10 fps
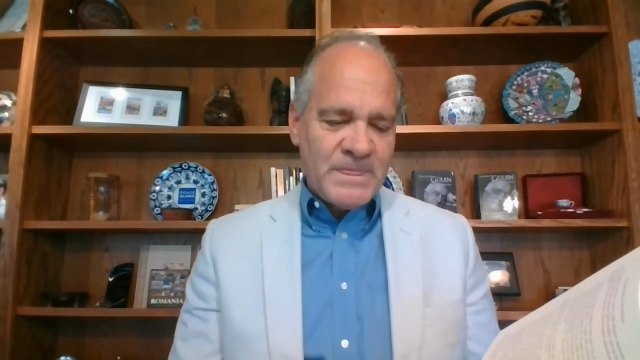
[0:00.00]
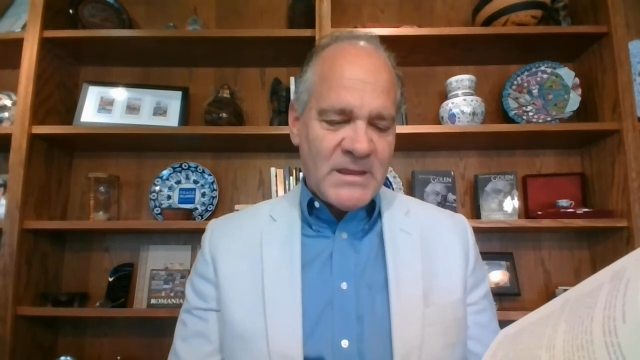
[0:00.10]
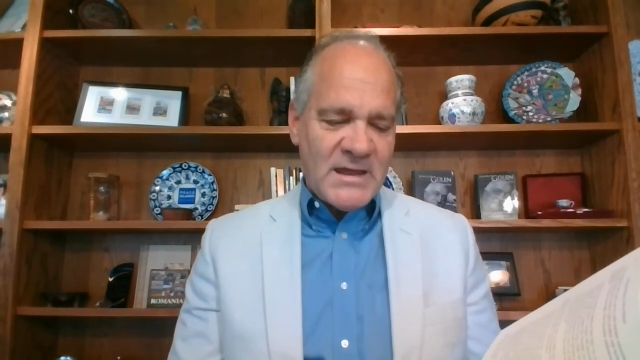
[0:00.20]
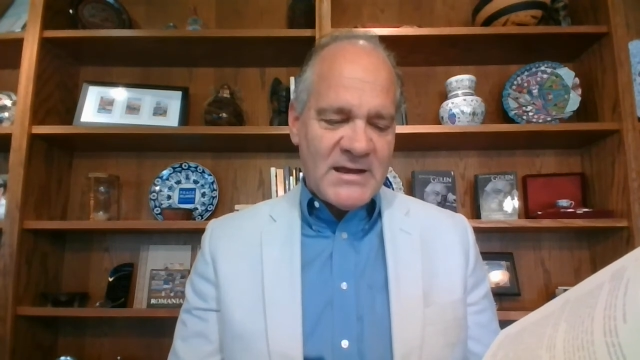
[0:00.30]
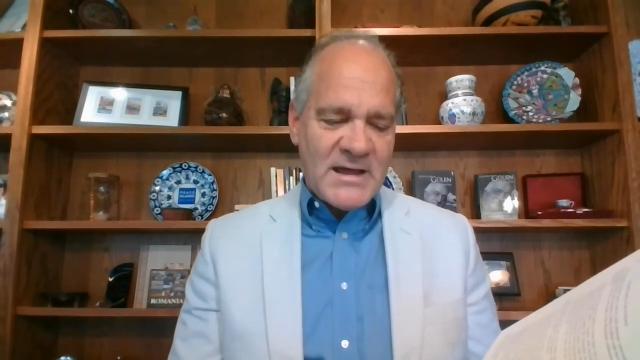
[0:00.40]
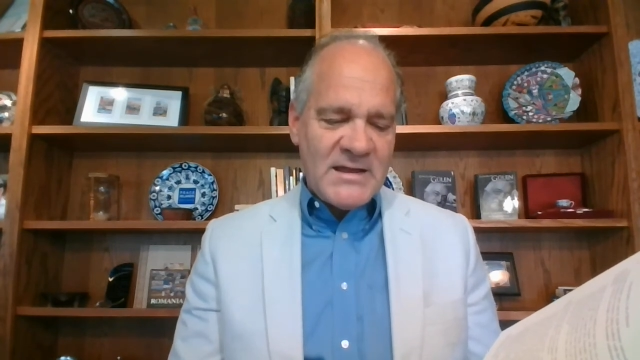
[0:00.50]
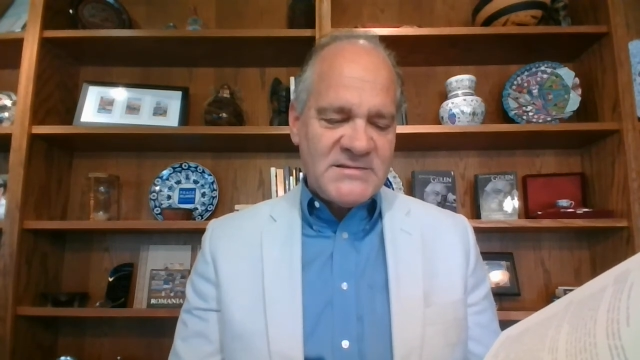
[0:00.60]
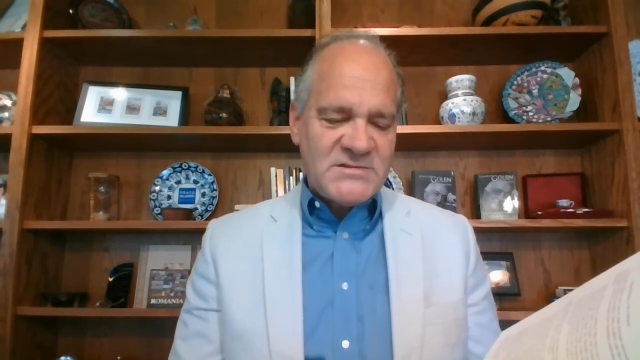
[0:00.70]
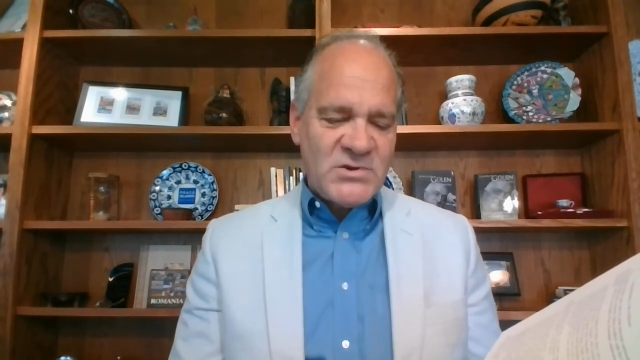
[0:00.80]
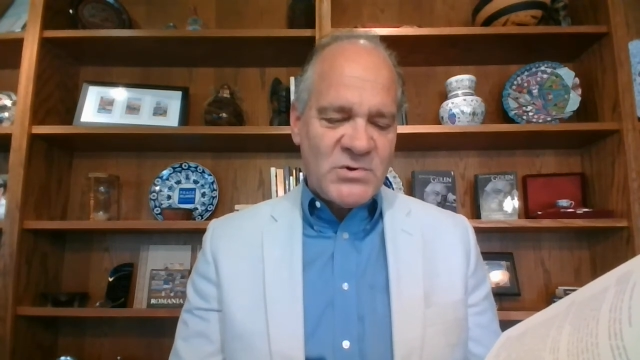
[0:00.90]
and
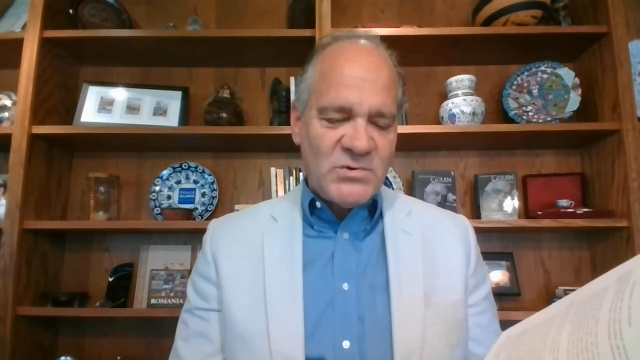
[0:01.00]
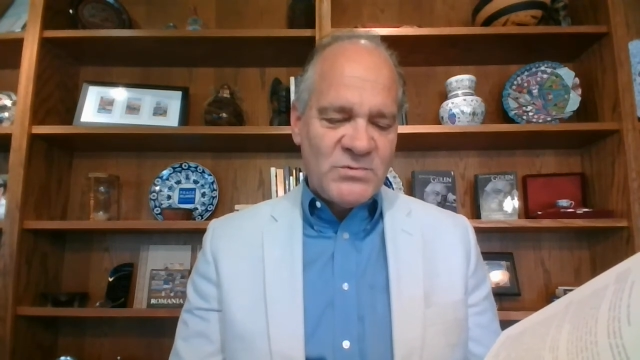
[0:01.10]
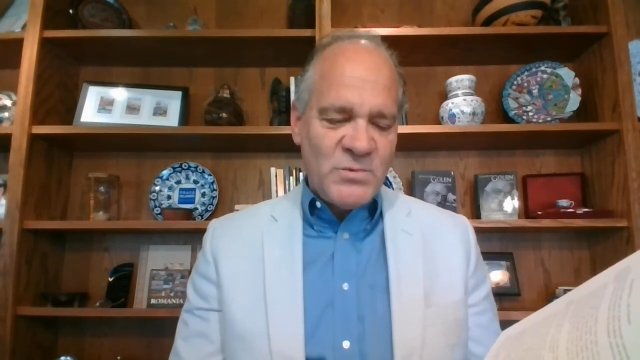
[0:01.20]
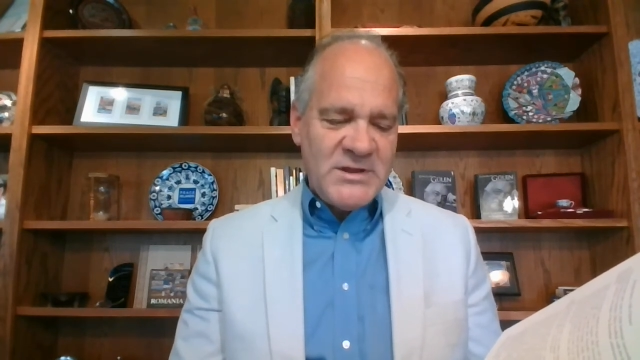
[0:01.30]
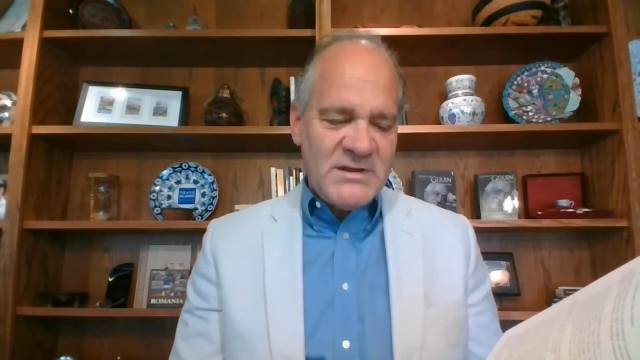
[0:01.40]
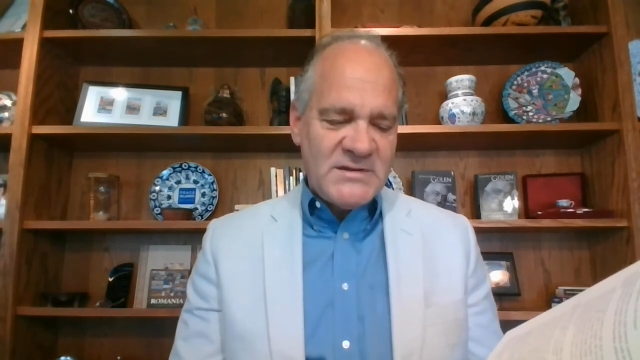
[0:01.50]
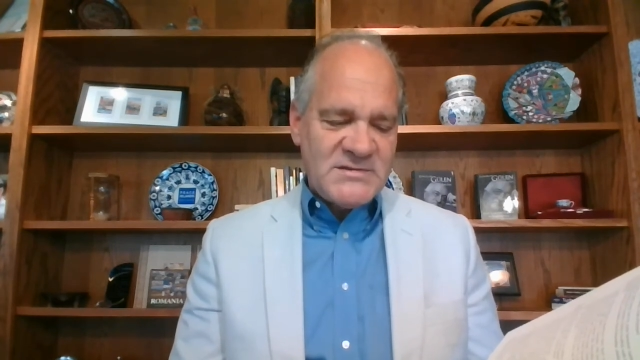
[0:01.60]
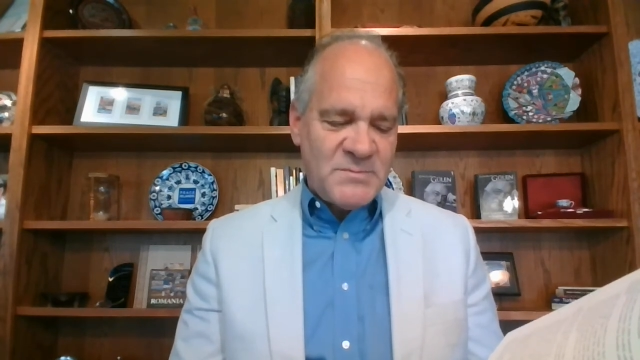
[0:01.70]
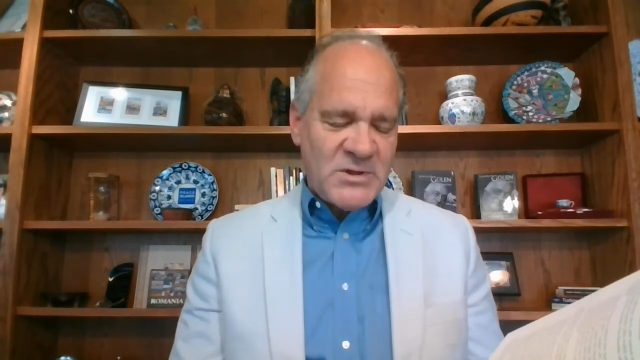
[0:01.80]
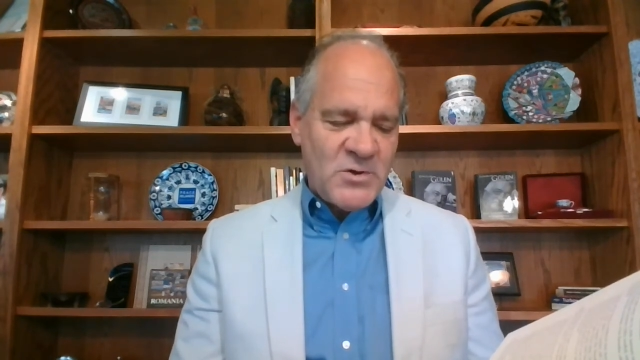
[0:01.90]
ice-cold winds
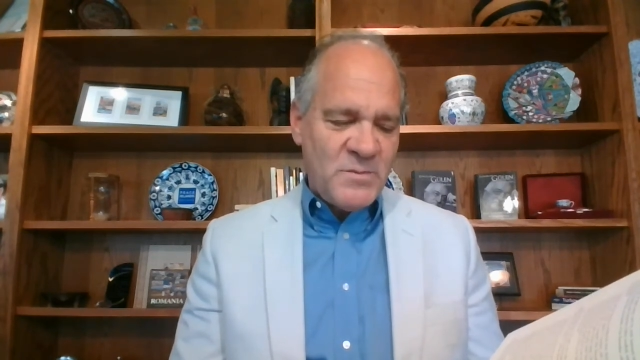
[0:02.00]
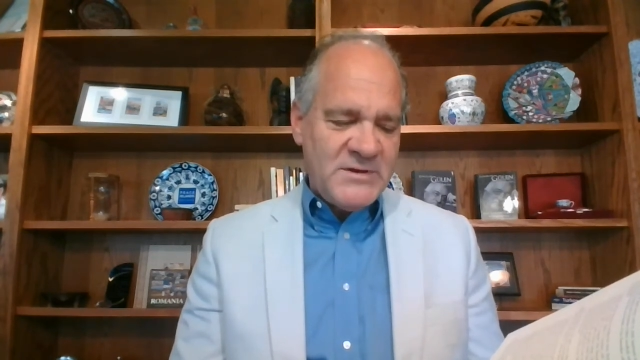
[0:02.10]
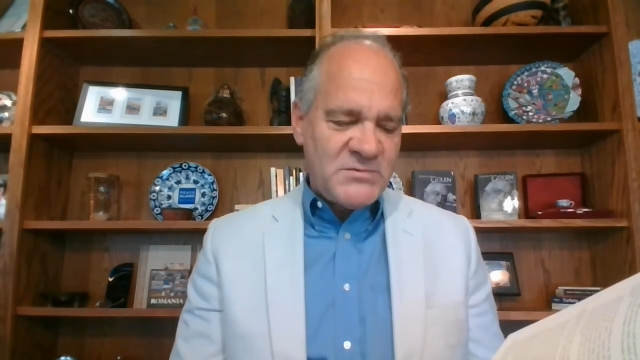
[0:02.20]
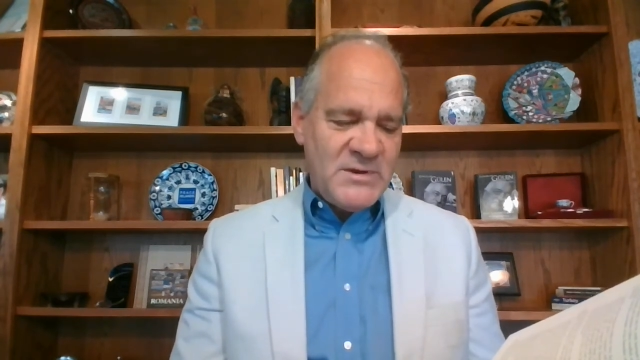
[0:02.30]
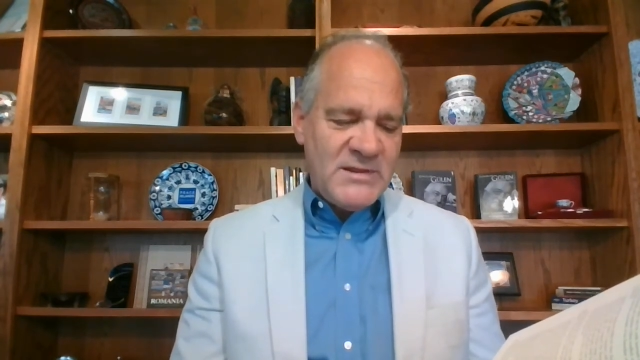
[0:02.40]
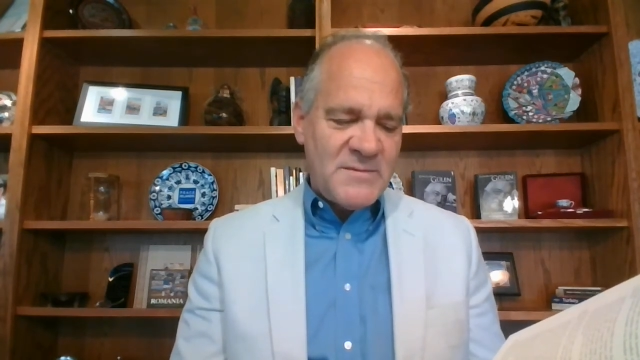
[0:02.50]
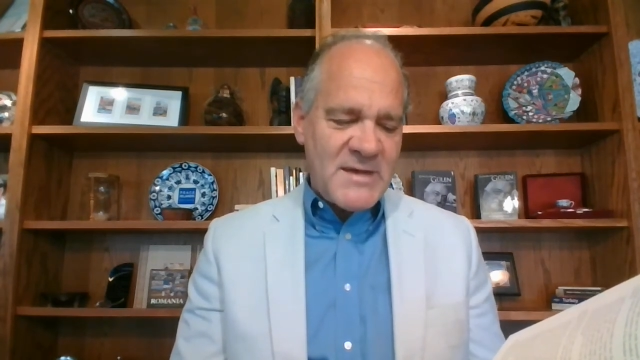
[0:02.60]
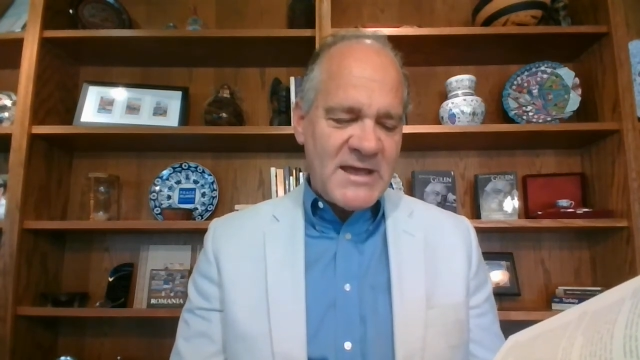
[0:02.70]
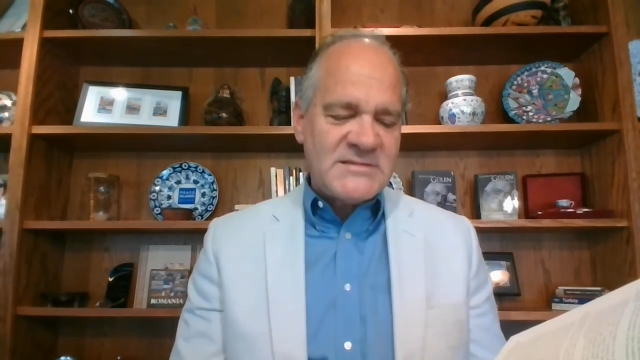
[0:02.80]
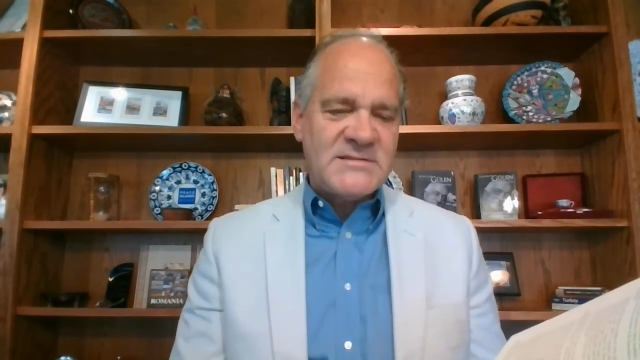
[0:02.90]
blow between the
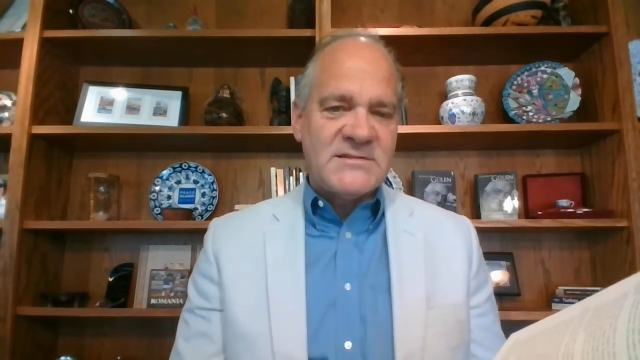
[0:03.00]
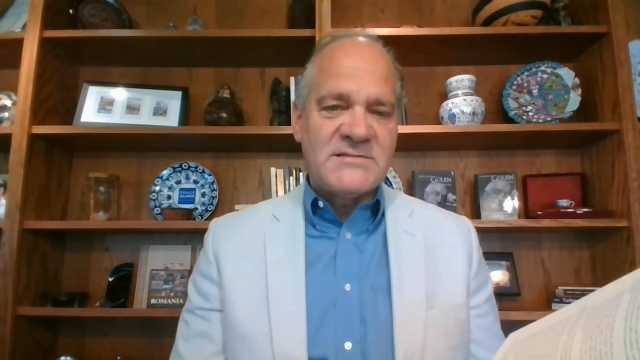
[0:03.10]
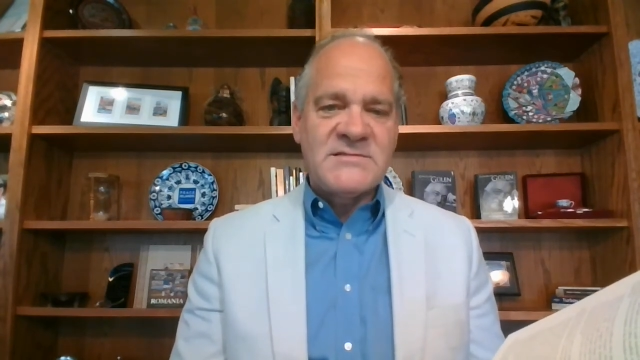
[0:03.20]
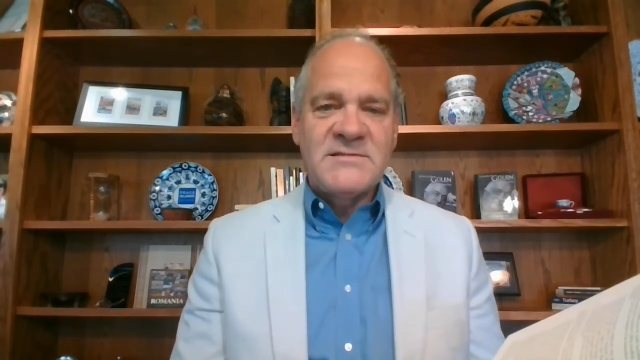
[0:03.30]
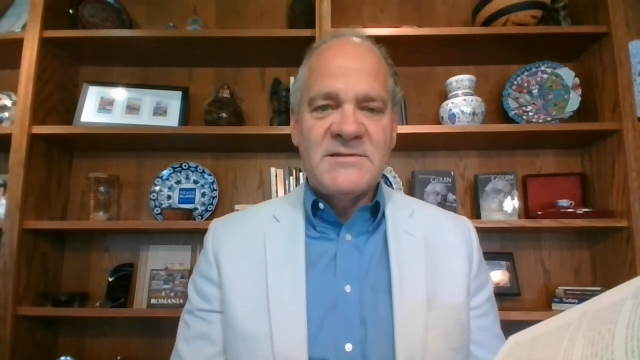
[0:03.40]
masses.